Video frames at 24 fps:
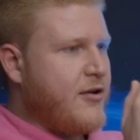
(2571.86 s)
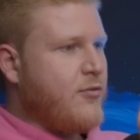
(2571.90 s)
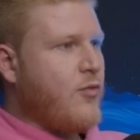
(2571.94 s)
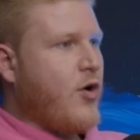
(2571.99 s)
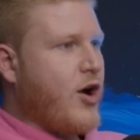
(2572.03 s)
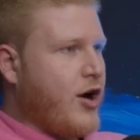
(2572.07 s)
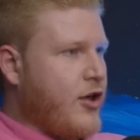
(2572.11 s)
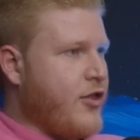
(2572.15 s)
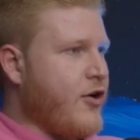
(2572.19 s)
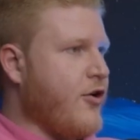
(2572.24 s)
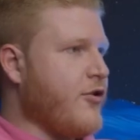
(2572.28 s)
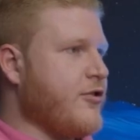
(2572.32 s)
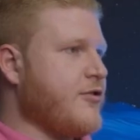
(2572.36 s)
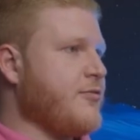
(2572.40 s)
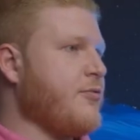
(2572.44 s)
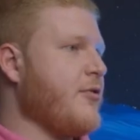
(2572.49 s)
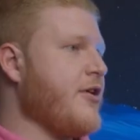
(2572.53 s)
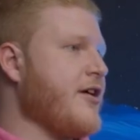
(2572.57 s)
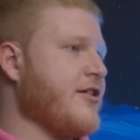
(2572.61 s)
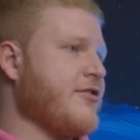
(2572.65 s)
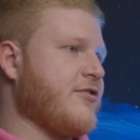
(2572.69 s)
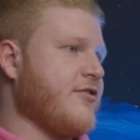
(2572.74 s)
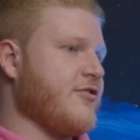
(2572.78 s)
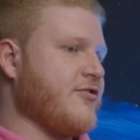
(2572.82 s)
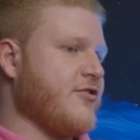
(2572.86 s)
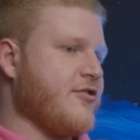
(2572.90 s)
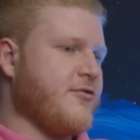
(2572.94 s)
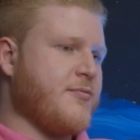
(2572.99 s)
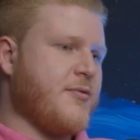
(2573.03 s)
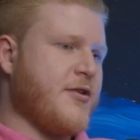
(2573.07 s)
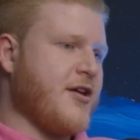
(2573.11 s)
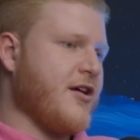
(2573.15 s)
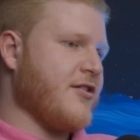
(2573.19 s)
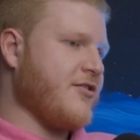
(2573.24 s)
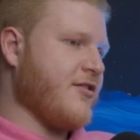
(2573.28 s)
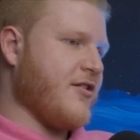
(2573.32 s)
in one of those places
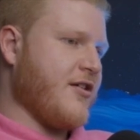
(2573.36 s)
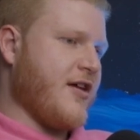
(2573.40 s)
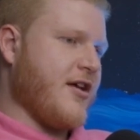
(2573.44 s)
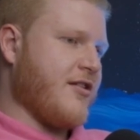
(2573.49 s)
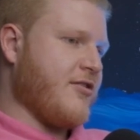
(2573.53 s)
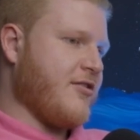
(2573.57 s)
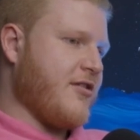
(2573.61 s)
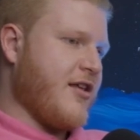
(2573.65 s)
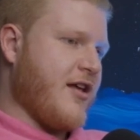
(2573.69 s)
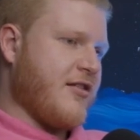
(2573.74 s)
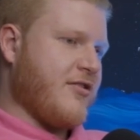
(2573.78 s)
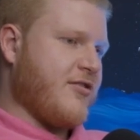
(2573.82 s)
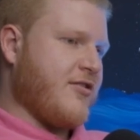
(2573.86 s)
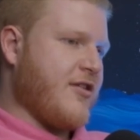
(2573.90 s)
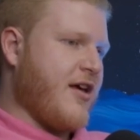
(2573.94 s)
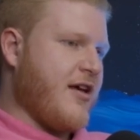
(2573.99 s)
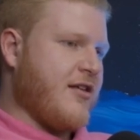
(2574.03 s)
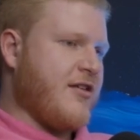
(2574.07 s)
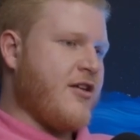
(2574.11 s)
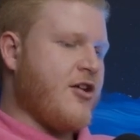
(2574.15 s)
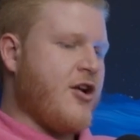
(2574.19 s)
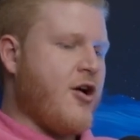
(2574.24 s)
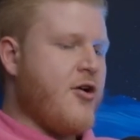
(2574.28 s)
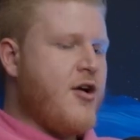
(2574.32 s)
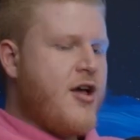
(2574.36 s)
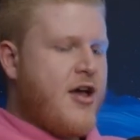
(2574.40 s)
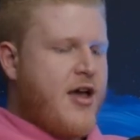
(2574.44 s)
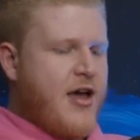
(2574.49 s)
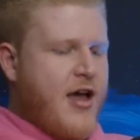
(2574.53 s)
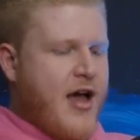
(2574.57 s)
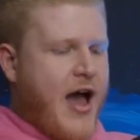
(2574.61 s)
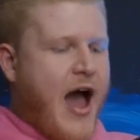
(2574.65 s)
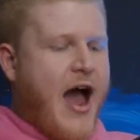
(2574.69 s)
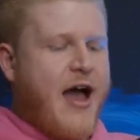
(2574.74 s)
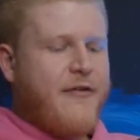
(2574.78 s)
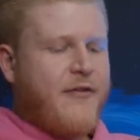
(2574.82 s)
just because it's
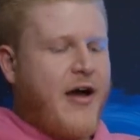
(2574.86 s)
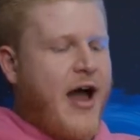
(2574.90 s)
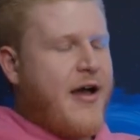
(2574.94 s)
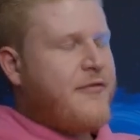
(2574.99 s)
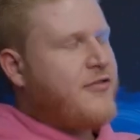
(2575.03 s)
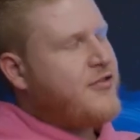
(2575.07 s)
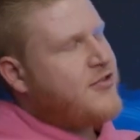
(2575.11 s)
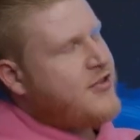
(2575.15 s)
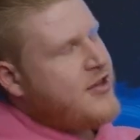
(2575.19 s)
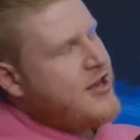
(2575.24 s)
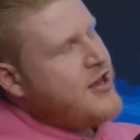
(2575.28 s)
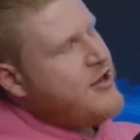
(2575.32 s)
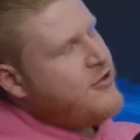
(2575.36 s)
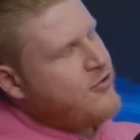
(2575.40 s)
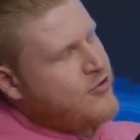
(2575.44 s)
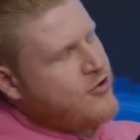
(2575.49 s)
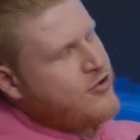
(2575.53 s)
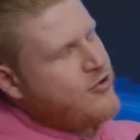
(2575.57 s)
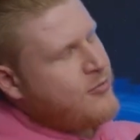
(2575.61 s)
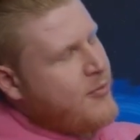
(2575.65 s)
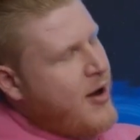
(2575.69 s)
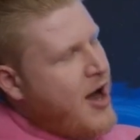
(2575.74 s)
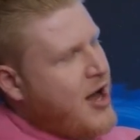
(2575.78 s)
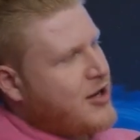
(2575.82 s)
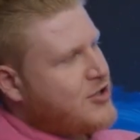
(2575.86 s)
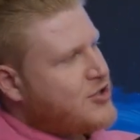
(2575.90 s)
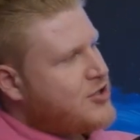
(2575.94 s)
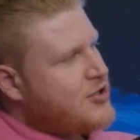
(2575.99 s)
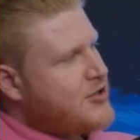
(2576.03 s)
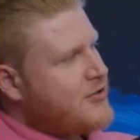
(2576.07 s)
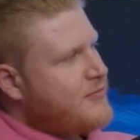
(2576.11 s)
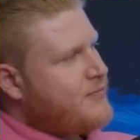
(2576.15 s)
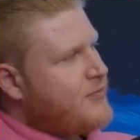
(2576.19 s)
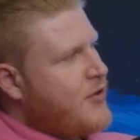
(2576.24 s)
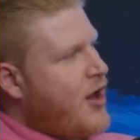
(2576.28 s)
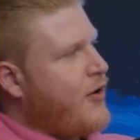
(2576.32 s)
I've seen too
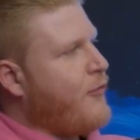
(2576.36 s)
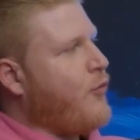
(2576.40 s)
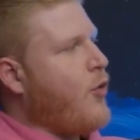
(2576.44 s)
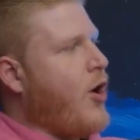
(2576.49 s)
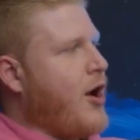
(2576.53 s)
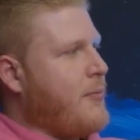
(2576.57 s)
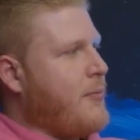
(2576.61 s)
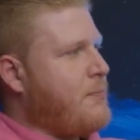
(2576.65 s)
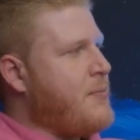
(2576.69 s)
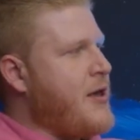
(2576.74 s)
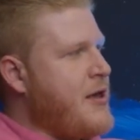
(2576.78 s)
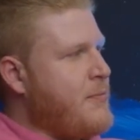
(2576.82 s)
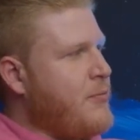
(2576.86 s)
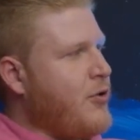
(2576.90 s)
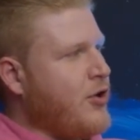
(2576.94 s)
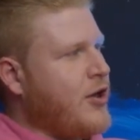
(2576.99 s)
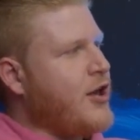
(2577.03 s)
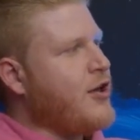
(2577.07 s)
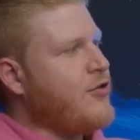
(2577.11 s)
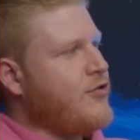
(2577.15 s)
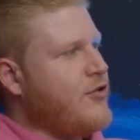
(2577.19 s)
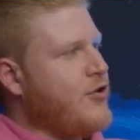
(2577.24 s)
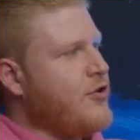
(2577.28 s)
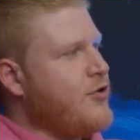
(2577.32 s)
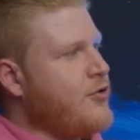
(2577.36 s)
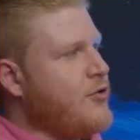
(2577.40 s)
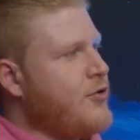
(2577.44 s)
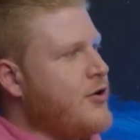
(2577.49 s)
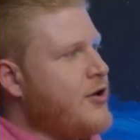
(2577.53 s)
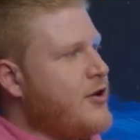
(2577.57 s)
much of what people can do